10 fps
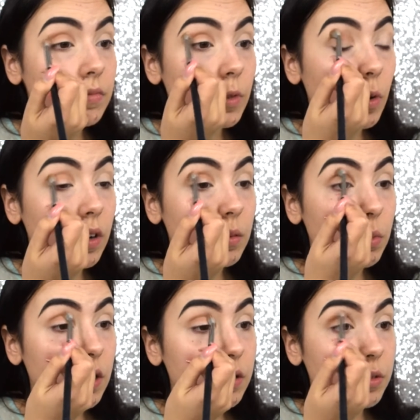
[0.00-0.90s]
You want to
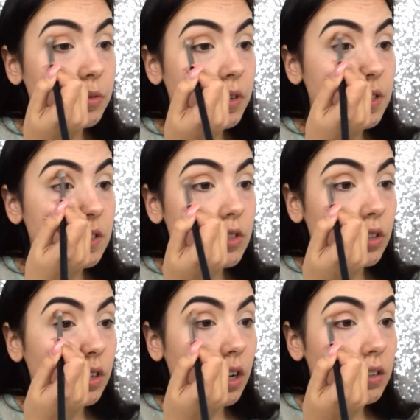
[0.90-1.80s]
blend your
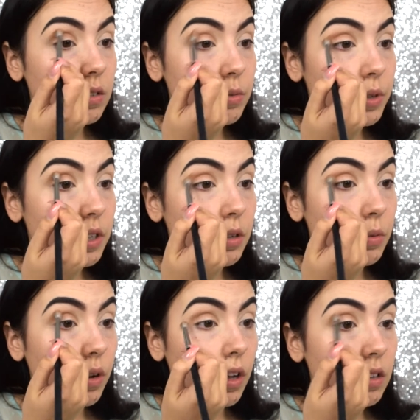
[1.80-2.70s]
transition color really
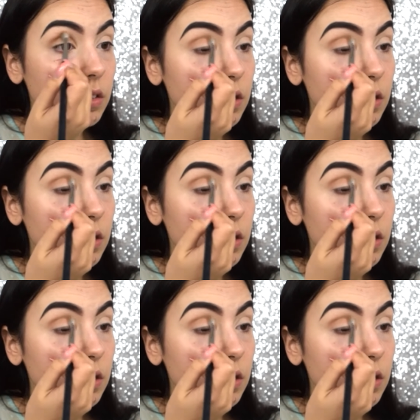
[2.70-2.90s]
well.